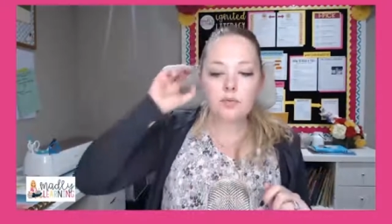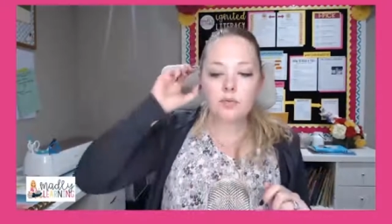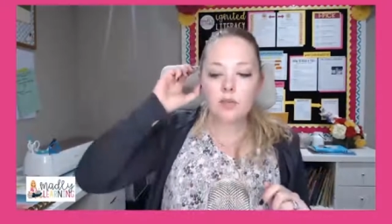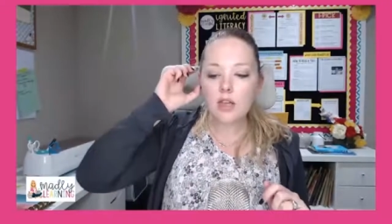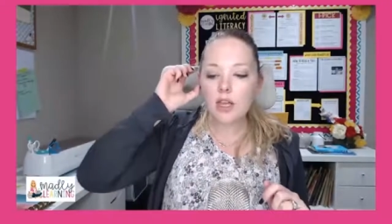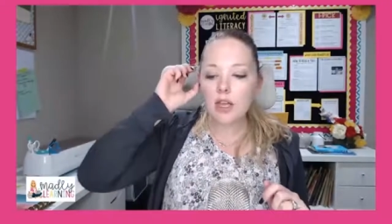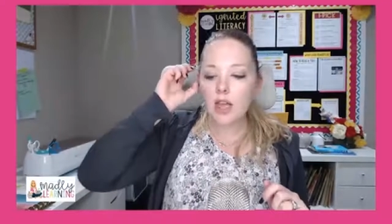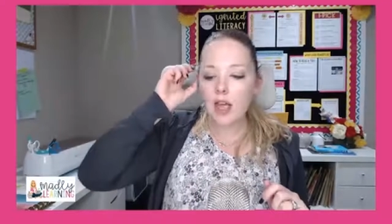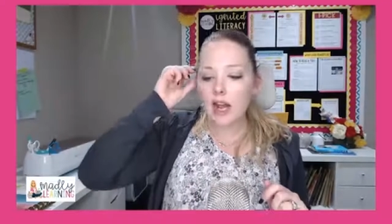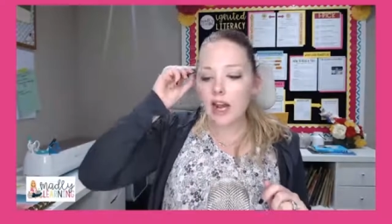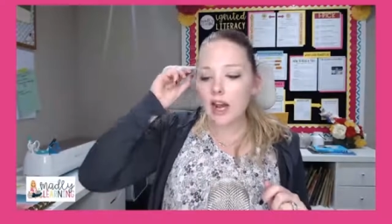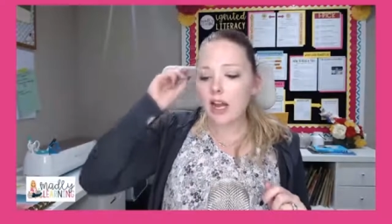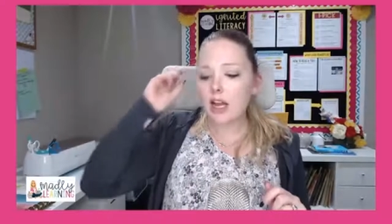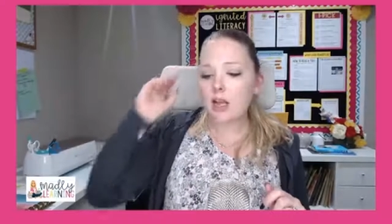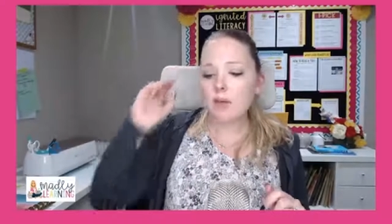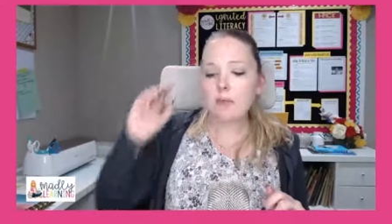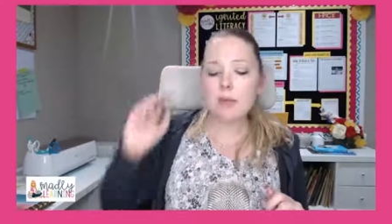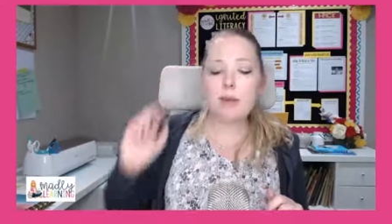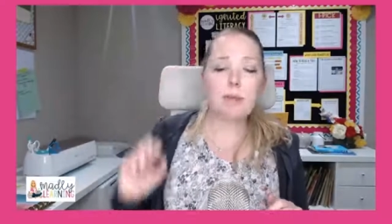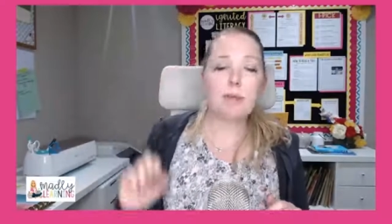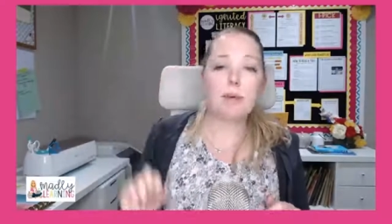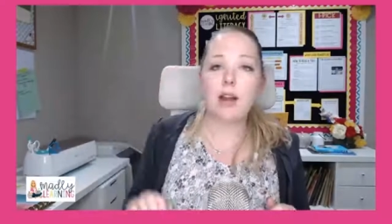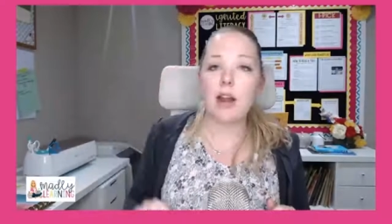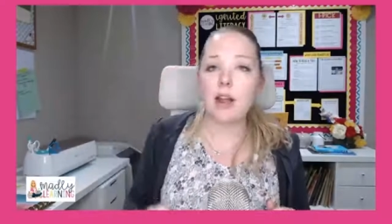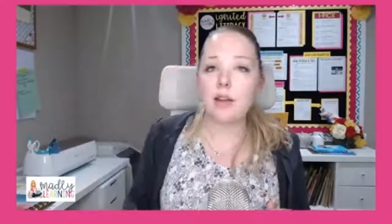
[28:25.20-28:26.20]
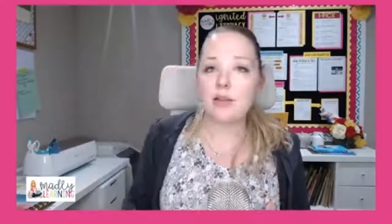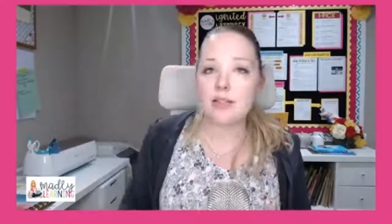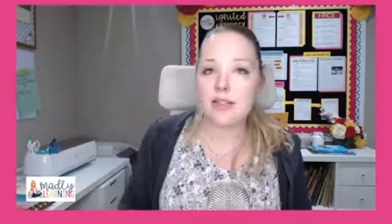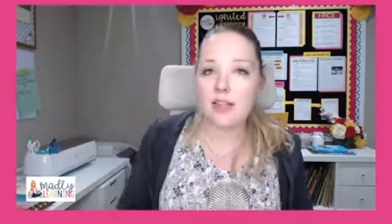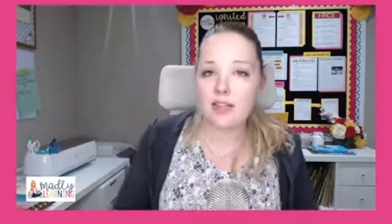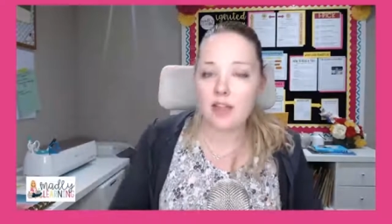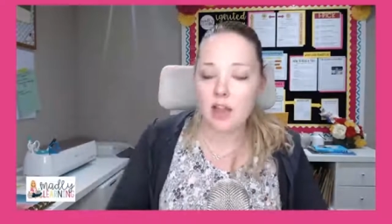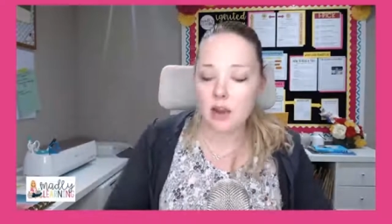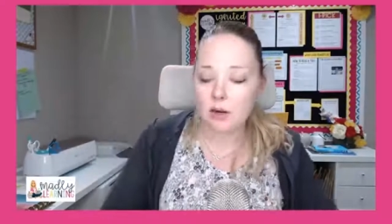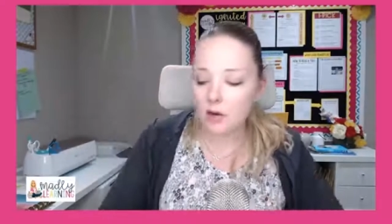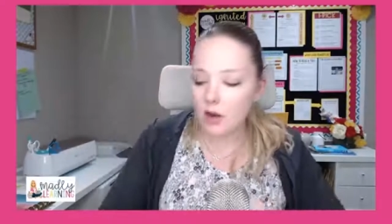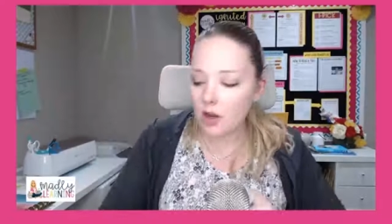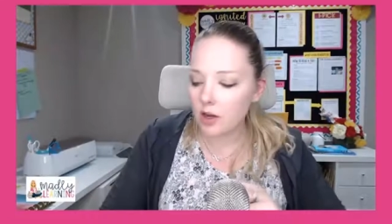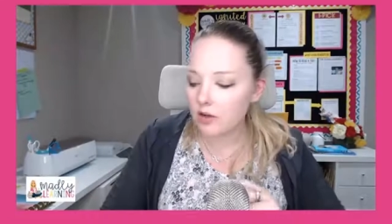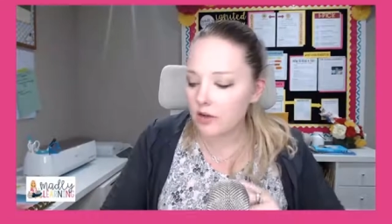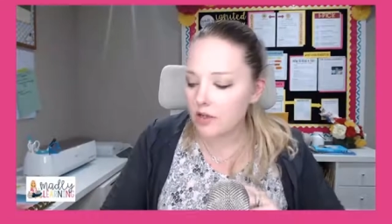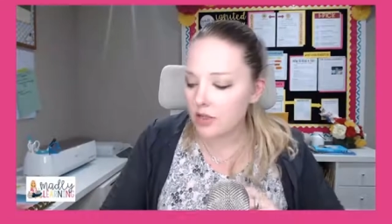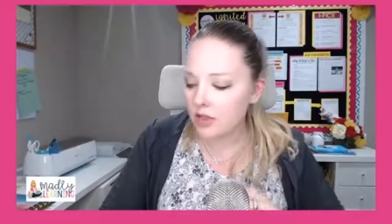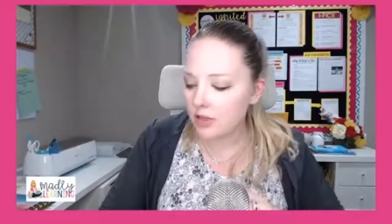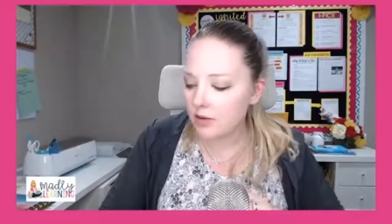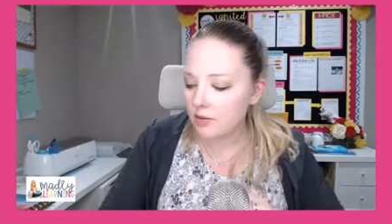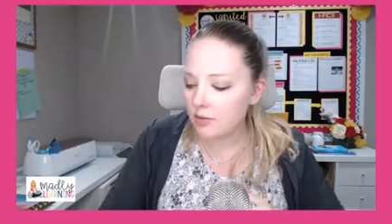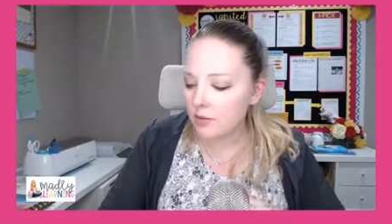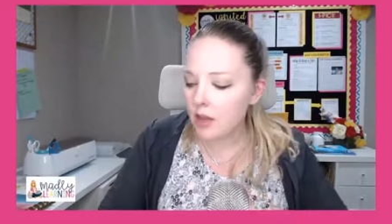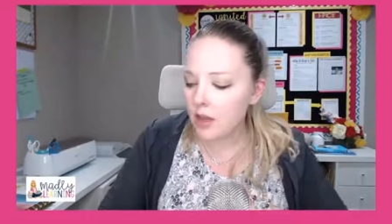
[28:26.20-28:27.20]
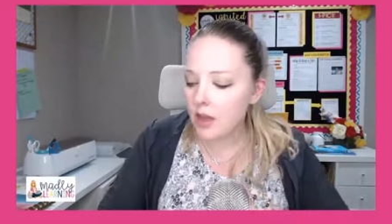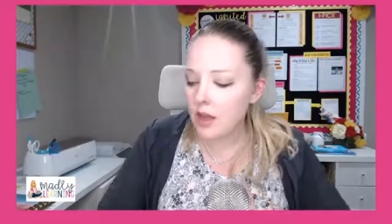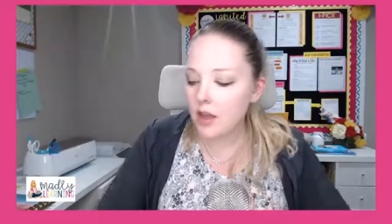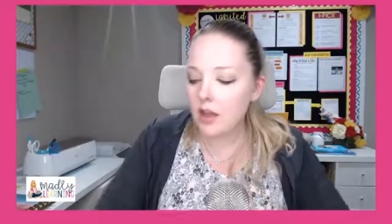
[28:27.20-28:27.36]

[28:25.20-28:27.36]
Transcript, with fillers: And I could be pronouncing that wrong too.